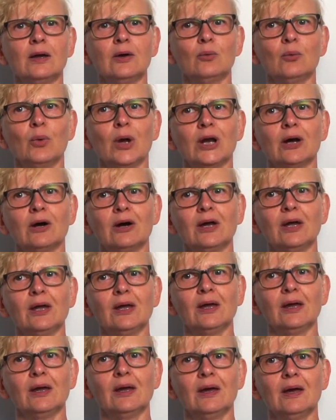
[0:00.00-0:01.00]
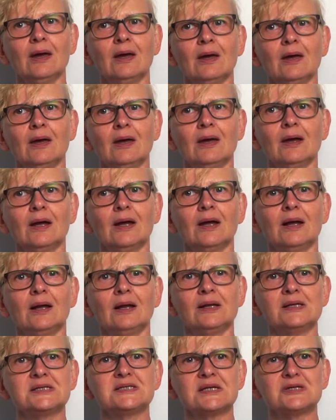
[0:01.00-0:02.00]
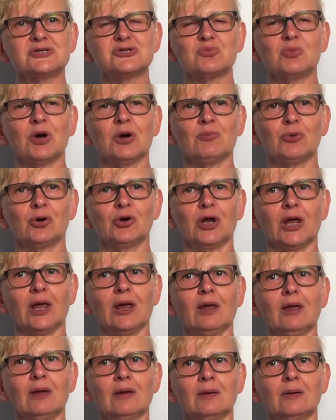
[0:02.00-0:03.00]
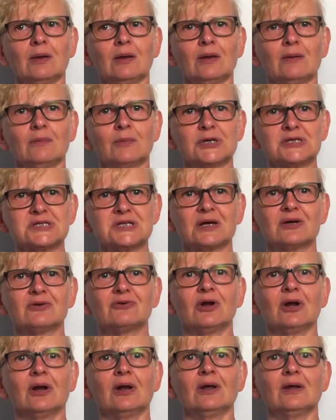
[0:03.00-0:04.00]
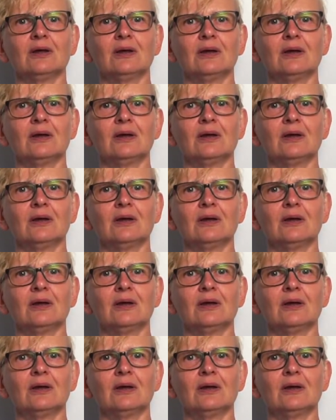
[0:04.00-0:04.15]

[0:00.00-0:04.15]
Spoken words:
when I listen to my body, my sacral,